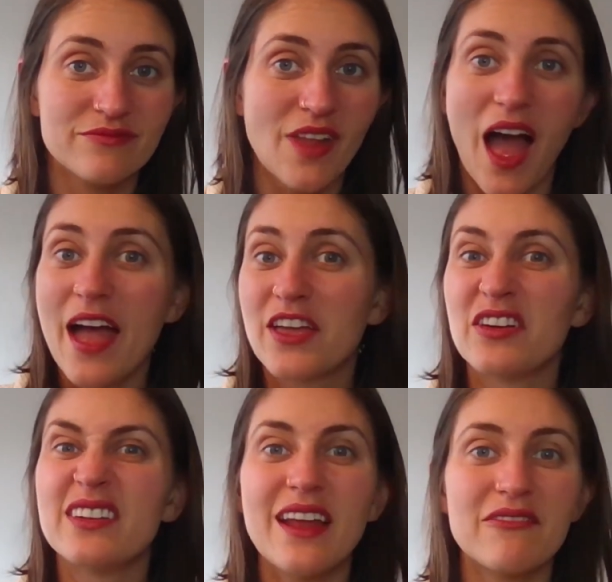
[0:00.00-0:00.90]
I
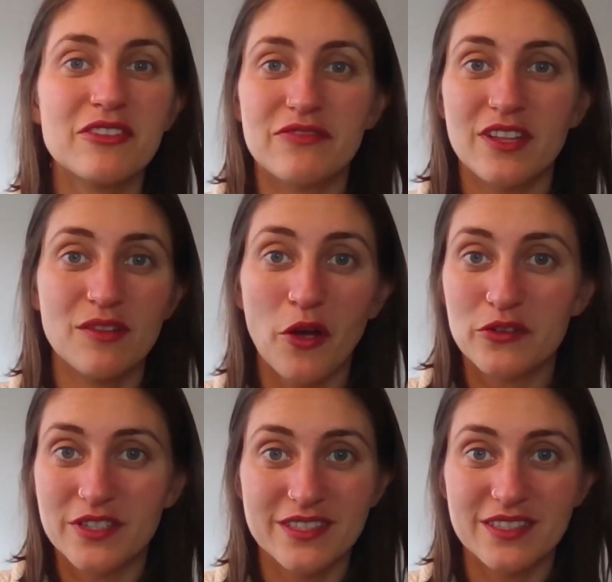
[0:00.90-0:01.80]
could never feel
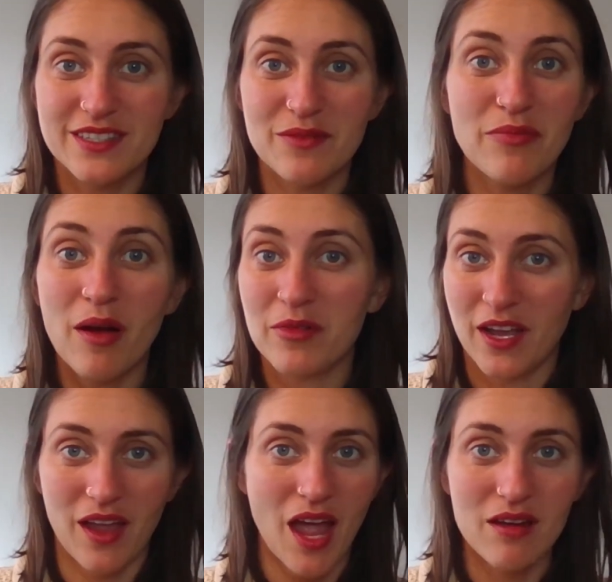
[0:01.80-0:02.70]
emotions in public
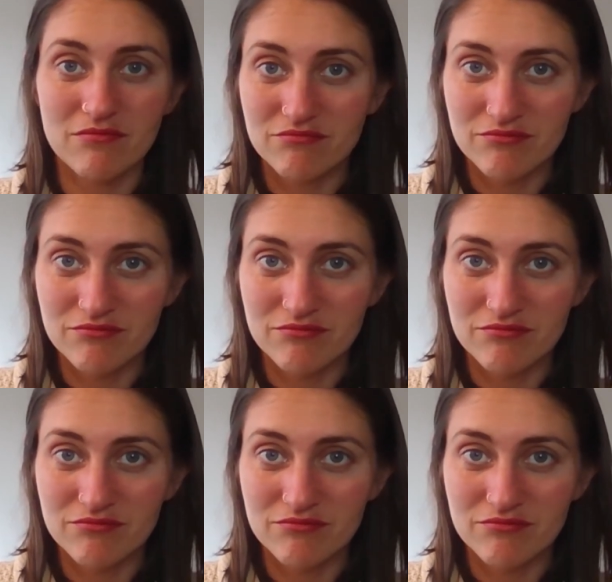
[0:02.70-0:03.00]
again.